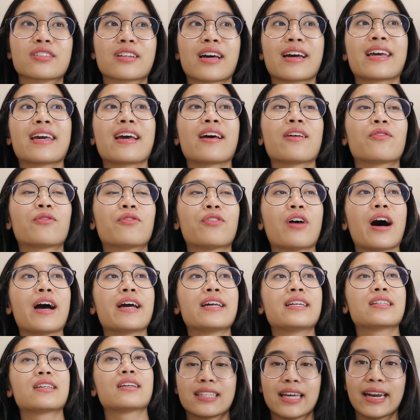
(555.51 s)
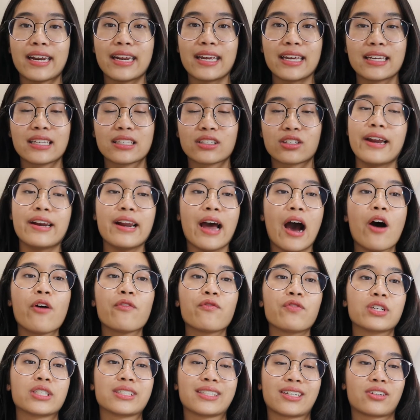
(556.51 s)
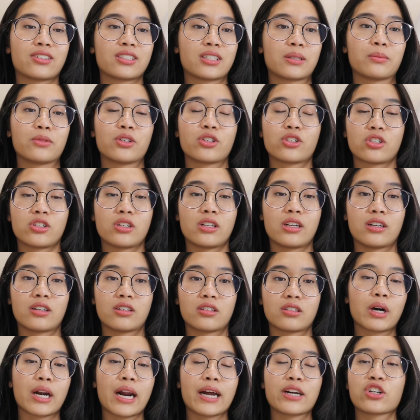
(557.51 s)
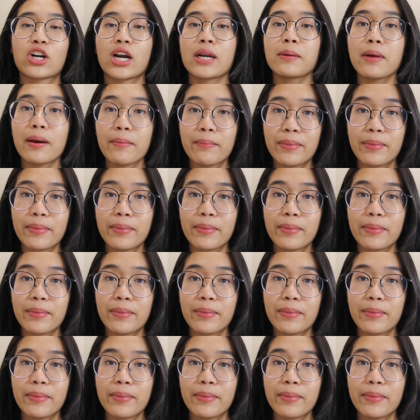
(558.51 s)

I can't find settings and outfits that are similar to theirs, but I tried my